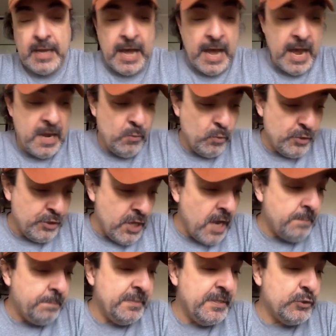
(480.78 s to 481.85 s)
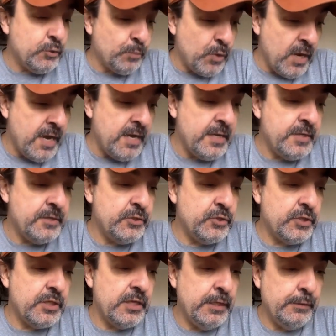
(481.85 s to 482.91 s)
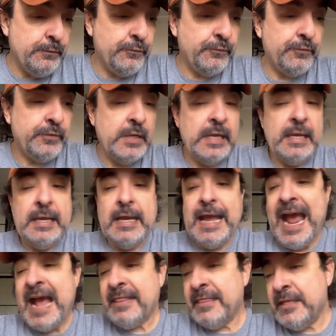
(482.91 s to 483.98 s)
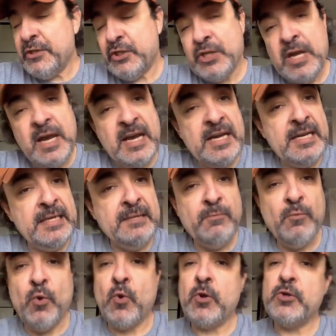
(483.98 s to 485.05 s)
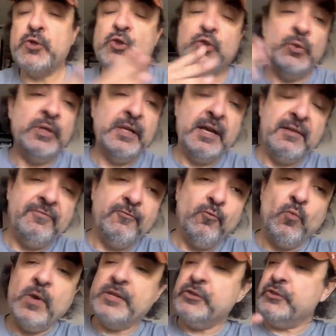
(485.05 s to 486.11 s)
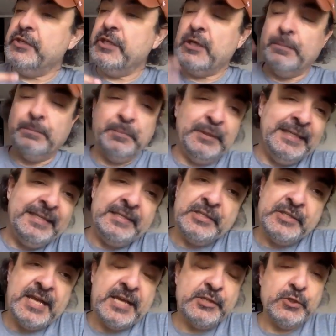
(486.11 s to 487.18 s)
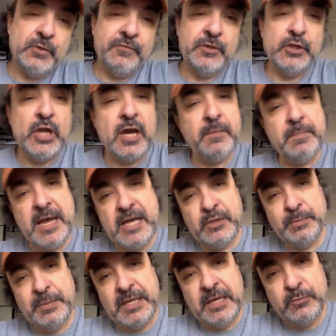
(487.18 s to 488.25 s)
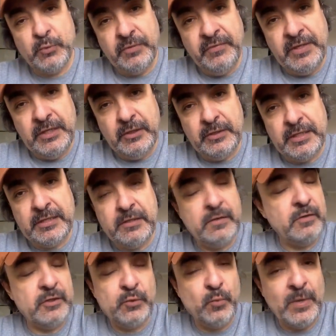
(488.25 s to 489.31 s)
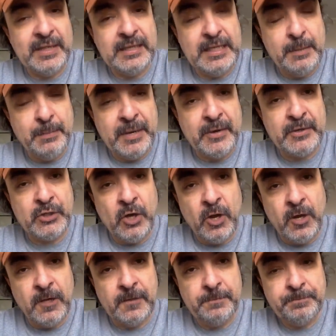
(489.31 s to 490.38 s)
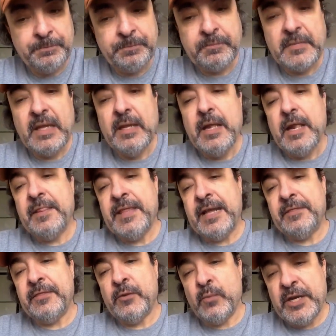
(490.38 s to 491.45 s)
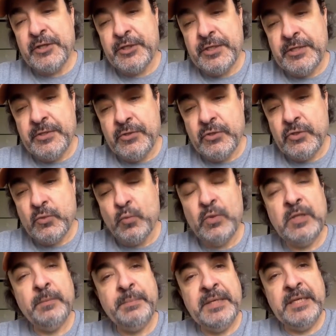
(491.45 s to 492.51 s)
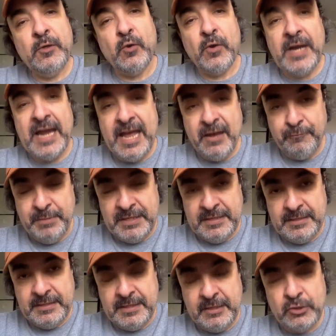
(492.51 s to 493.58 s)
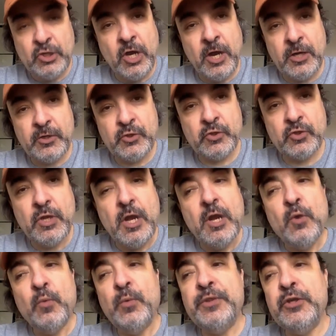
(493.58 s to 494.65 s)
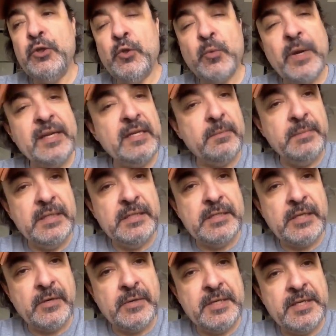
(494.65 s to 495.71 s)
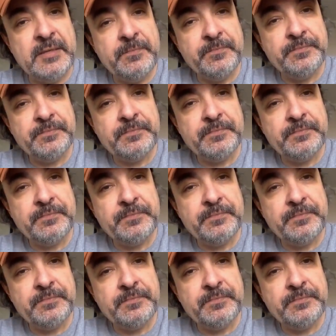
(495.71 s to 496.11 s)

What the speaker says: I would not be surprised if at this time or soon enough, once the complete disaster of the Donbass becomes revealed and is readily apparent to all, that the Russians will be or have been in talks with the Ukrainian military